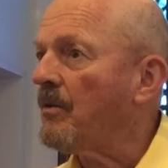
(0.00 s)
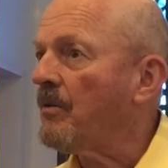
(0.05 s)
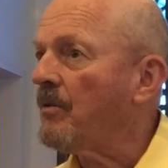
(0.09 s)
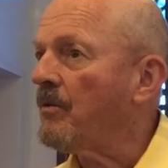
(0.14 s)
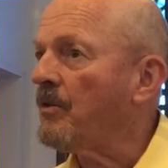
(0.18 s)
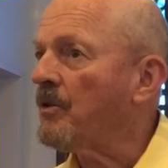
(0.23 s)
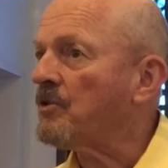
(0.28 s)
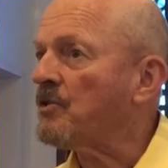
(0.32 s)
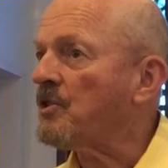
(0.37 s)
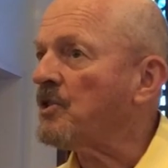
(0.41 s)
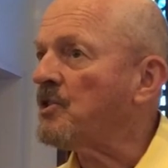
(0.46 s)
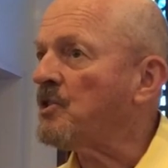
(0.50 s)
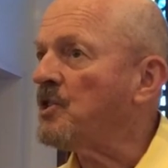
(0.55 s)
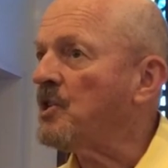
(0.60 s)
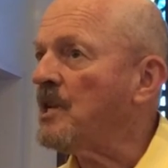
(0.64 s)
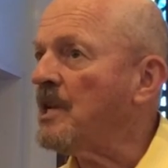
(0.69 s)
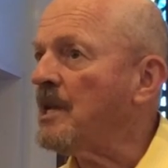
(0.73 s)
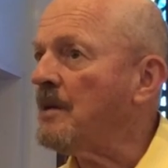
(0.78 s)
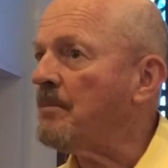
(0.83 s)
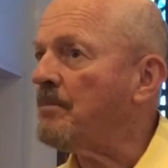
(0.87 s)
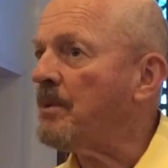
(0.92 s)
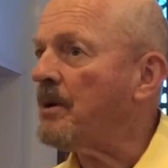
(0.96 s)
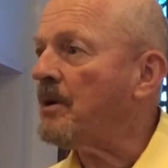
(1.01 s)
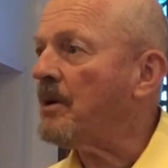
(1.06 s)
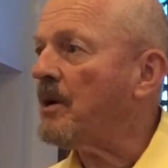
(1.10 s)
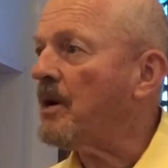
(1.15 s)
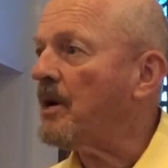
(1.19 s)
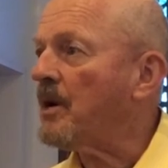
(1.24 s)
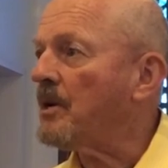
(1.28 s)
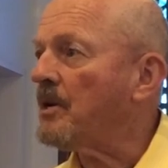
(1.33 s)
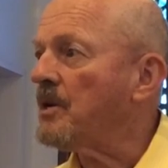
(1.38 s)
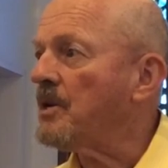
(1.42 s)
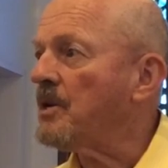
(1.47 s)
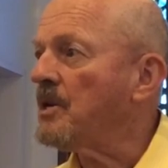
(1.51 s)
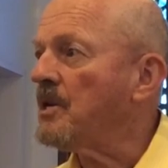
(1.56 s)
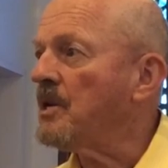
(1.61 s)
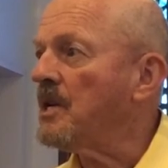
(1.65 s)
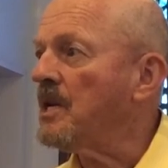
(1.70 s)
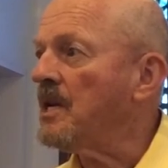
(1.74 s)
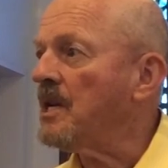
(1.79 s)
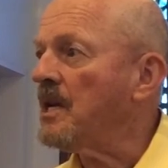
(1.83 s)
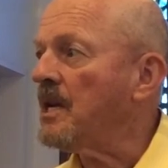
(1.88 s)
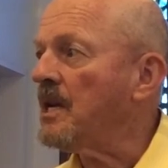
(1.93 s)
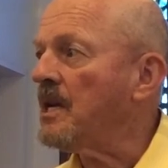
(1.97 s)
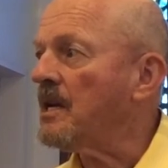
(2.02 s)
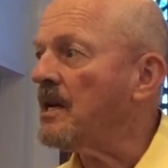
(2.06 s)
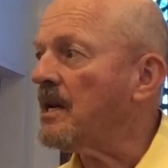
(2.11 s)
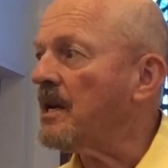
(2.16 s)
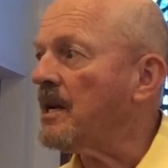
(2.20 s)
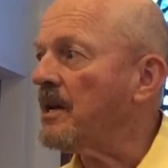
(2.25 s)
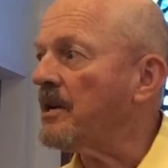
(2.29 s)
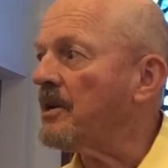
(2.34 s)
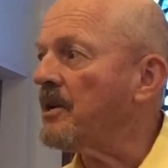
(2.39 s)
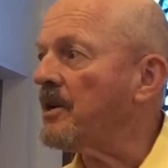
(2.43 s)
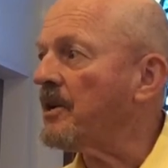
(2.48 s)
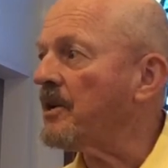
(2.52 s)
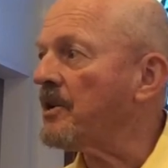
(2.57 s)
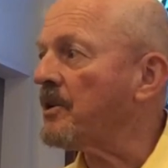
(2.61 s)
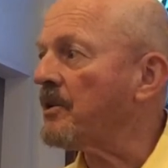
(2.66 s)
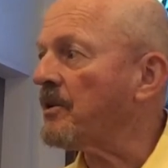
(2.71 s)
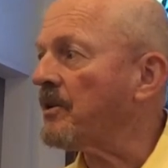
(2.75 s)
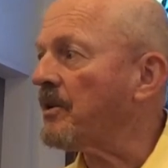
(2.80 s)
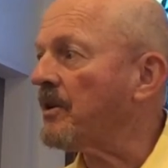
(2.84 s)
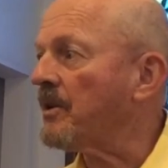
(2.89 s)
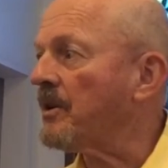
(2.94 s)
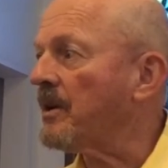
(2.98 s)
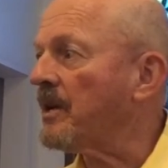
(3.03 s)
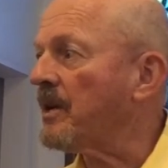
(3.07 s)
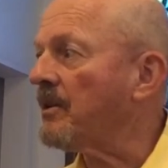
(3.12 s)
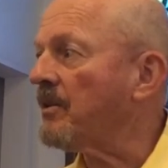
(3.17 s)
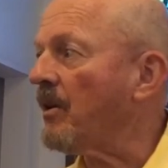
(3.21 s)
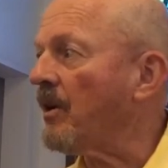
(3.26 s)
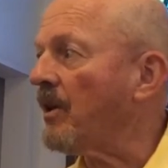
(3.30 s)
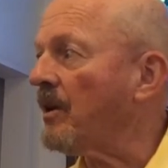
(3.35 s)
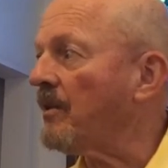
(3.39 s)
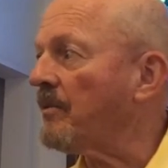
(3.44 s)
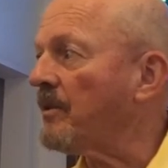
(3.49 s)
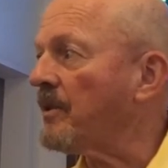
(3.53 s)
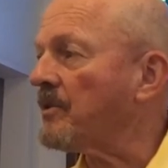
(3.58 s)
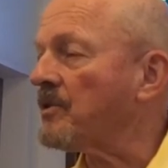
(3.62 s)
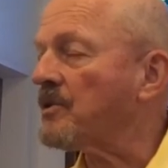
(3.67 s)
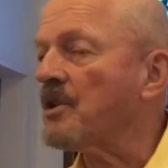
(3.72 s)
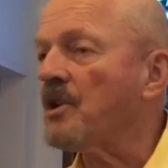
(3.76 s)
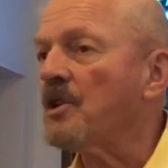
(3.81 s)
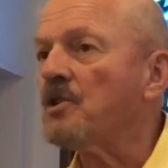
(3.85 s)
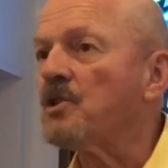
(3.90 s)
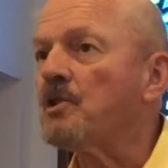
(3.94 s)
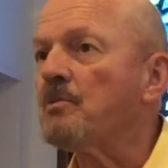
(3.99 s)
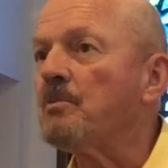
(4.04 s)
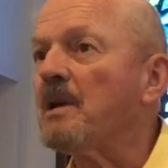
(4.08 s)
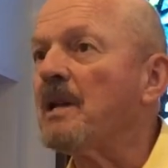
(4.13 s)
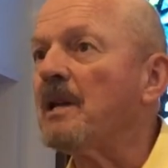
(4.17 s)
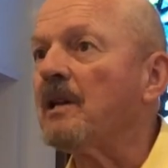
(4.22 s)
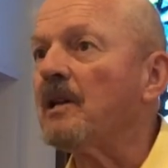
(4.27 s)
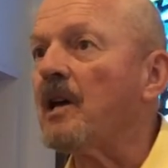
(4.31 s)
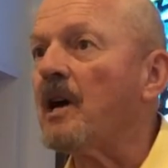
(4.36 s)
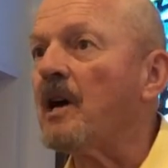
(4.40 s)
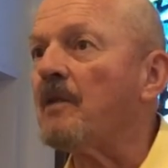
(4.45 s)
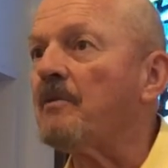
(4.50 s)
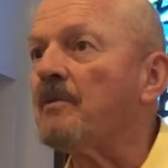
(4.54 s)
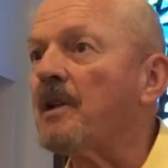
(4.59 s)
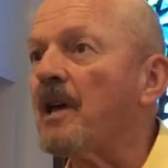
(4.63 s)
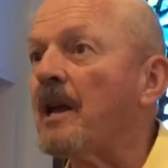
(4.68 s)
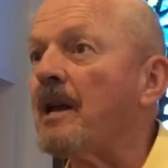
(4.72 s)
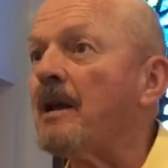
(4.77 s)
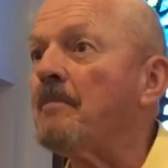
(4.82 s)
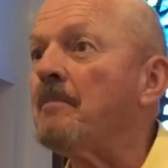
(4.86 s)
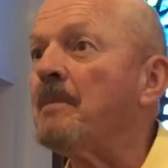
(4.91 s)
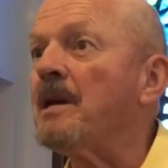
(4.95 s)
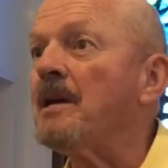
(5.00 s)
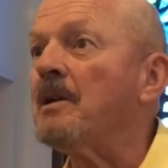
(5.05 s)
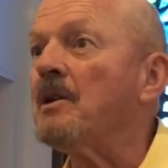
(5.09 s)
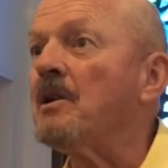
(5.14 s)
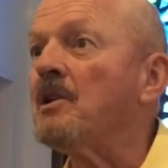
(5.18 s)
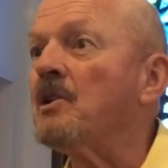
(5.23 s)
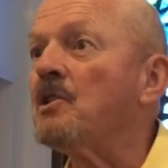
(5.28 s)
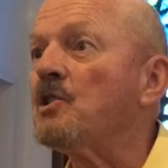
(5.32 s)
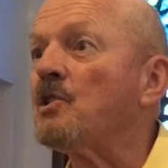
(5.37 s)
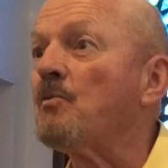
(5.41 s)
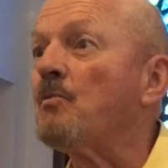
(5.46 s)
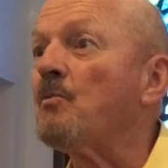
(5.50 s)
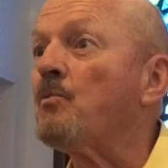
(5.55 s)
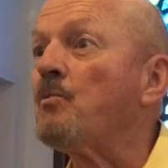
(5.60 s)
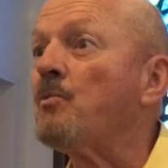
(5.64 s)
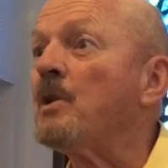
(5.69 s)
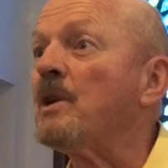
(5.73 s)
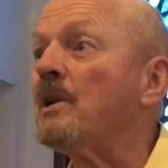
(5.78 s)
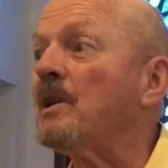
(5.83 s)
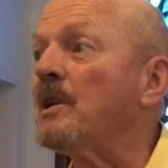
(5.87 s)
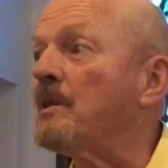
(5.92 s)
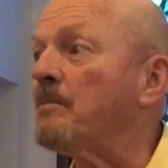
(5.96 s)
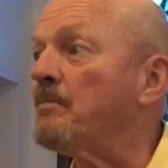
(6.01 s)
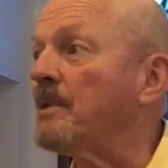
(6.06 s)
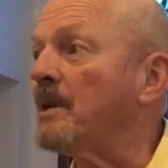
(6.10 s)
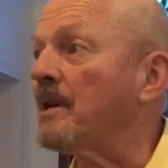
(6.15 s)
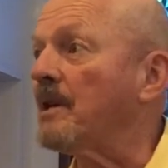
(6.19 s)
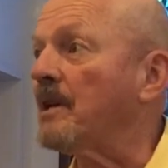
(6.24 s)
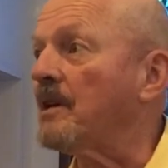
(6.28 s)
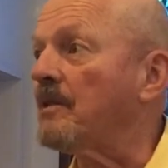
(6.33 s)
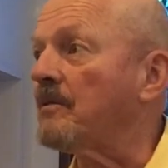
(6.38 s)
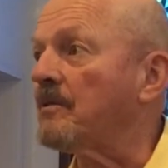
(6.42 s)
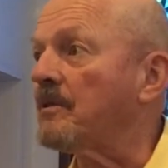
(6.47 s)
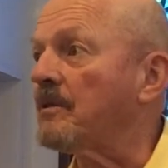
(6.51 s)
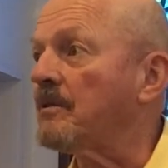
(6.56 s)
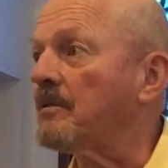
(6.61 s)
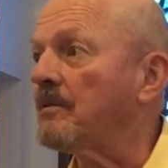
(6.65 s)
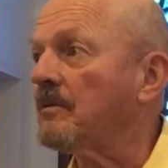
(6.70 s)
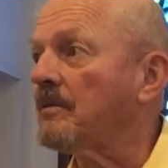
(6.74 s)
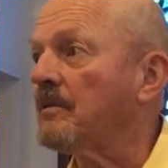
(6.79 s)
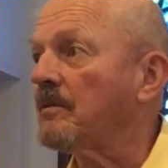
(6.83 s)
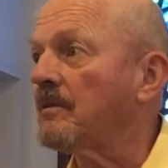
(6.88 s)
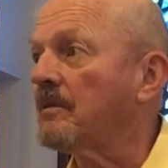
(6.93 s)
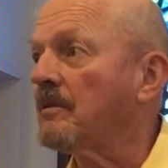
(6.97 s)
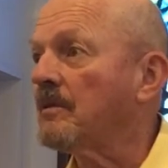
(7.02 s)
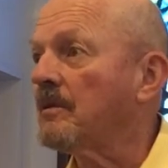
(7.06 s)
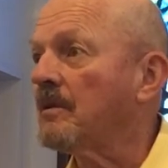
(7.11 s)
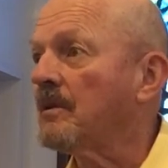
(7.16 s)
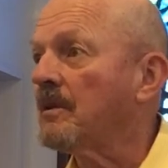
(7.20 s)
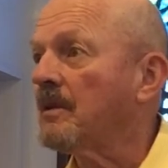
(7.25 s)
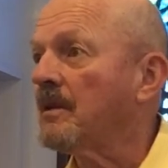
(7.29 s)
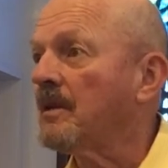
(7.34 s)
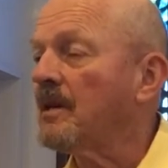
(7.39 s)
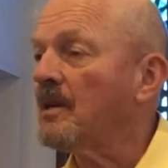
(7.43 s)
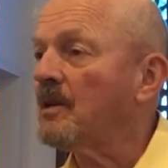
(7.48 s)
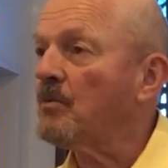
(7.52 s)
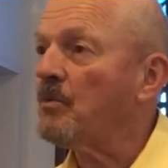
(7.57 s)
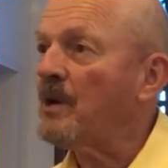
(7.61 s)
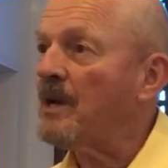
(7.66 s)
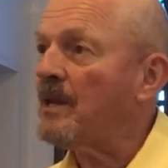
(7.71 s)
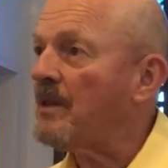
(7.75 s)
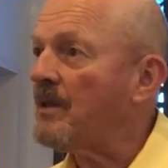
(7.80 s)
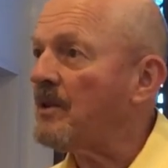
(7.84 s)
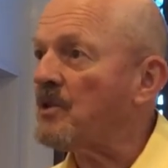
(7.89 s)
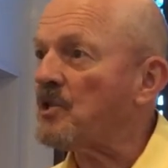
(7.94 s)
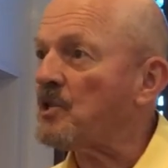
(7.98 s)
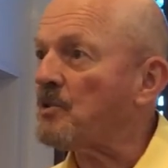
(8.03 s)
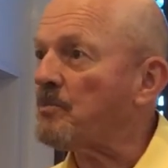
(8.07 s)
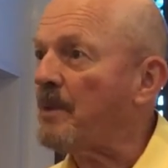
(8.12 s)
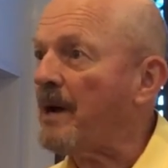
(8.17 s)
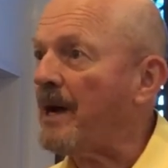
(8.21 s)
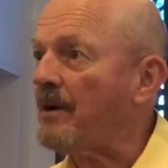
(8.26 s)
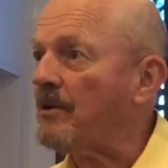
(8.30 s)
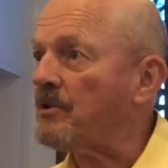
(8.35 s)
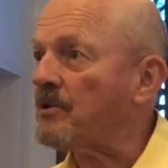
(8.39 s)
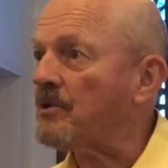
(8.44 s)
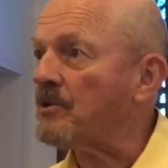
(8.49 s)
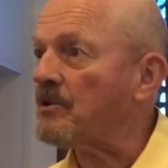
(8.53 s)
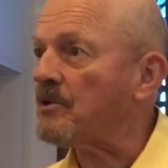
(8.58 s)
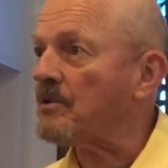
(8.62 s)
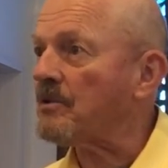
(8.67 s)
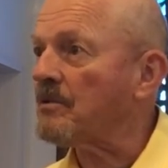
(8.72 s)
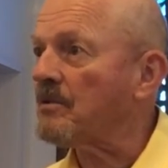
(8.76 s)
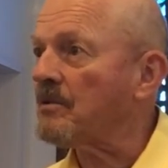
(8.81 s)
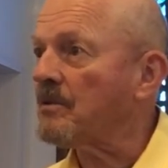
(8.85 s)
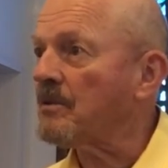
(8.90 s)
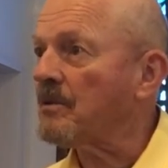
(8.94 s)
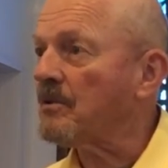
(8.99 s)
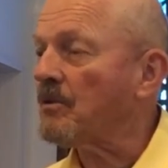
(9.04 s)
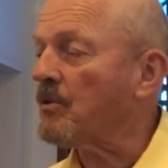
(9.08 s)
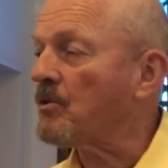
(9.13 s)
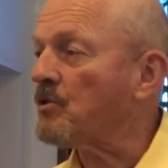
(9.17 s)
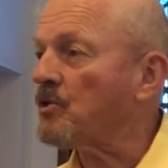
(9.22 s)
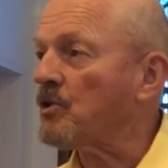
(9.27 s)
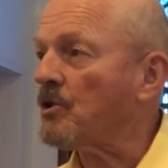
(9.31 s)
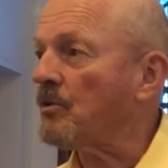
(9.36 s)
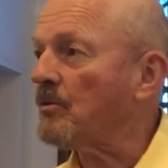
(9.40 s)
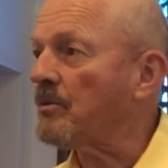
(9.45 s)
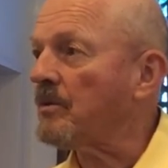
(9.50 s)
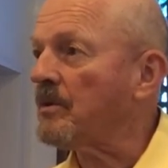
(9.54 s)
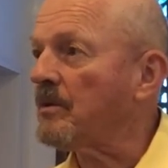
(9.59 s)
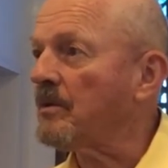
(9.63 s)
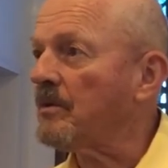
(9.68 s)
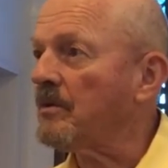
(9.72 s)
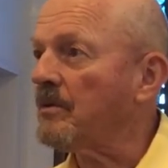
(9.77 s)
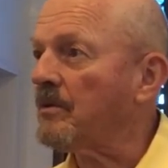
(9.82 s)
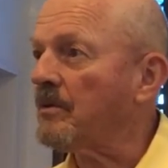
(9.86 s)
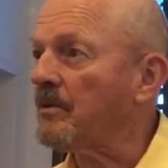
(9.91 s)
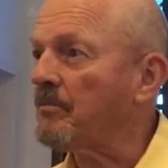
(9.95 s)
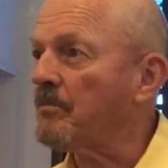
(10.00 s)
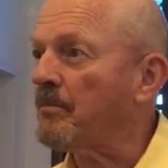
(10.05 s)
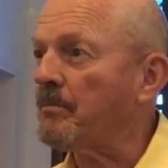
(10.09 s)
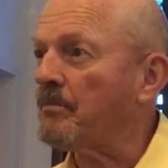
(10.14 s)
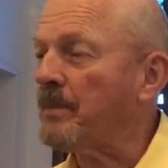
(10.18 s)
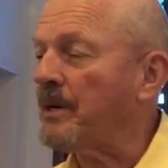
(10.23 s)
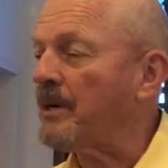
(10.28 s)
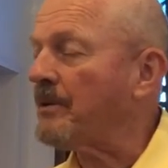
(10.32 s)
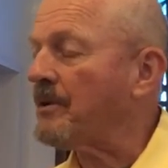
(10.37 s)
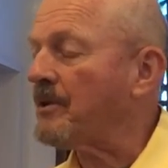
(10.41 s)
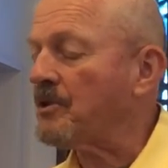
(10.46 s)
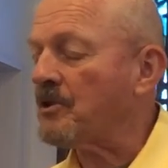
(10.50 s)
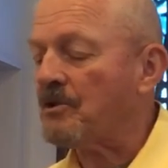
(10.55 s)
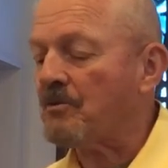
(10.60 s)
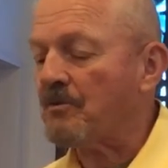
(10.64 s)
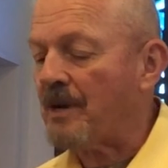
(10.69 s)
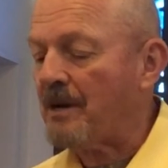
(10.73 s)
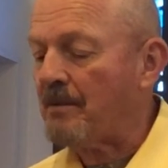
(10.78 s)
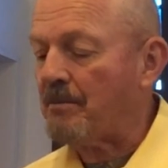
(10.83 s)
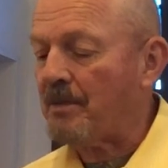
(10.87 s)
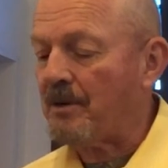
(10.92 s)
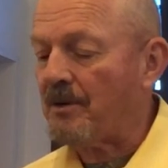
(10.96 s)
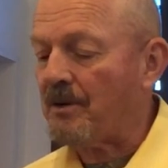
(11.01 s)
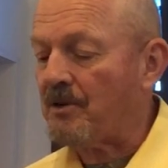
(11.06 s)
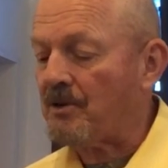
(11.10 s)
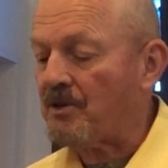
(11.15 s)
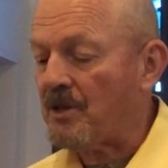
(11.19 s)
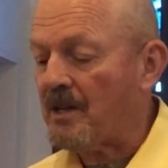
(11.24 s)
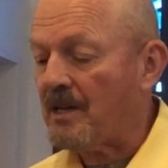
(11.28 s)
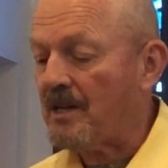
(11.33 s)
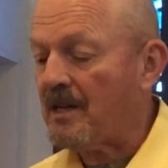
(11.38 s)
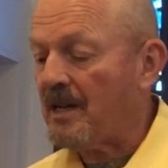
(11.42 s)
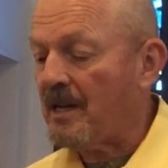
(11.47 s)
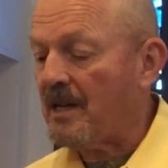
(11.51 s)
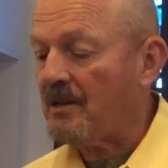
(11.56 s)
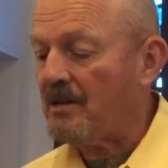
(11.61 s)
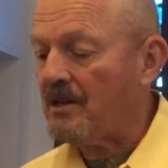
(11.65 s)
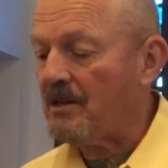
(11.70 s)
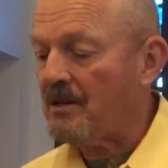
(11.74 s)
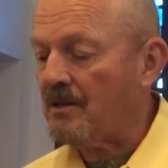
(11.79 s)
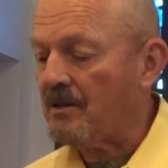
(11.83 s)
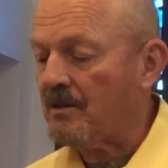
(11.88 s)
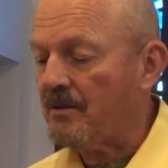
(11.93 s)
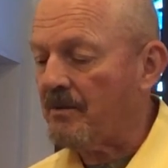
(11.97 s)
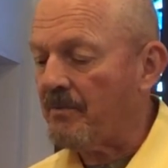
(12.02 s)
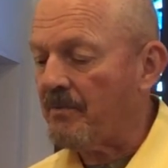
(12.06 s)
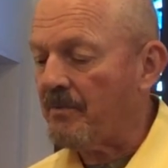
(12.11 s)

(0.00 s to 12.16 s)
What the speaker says: There's a deep need and hunger in all of us to be loved, and I mean to really be loved in a way that a spouse or children or parents or grandparents can't do.